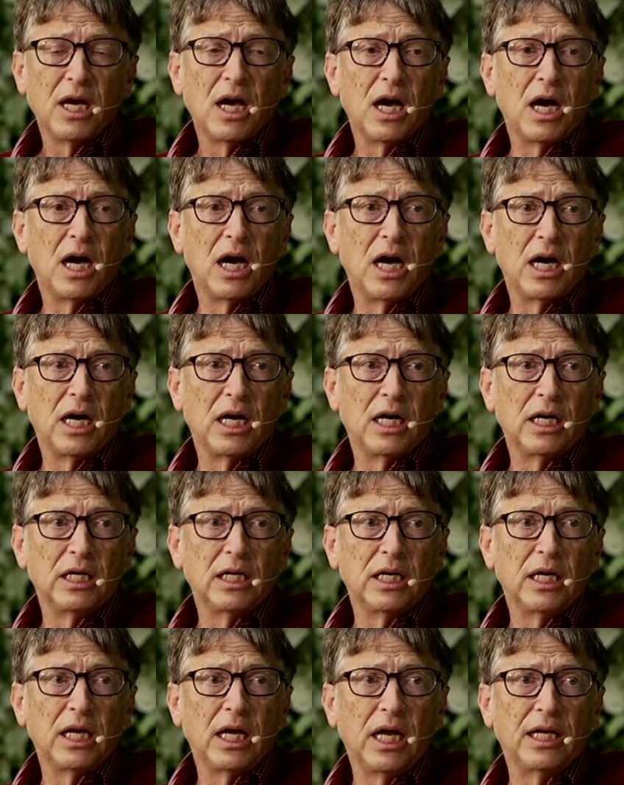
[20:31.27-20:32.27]

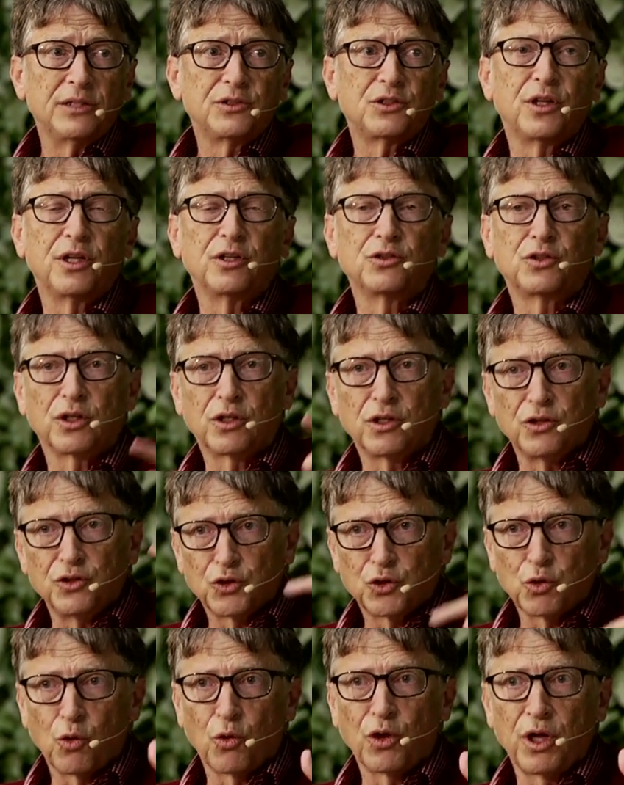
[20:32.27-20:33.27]
And so there's a
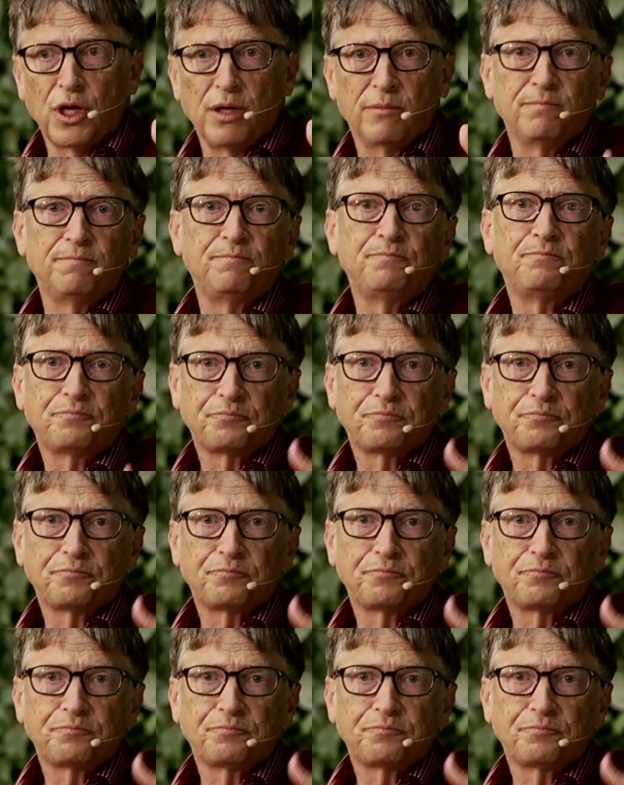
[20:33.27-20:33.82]
consortium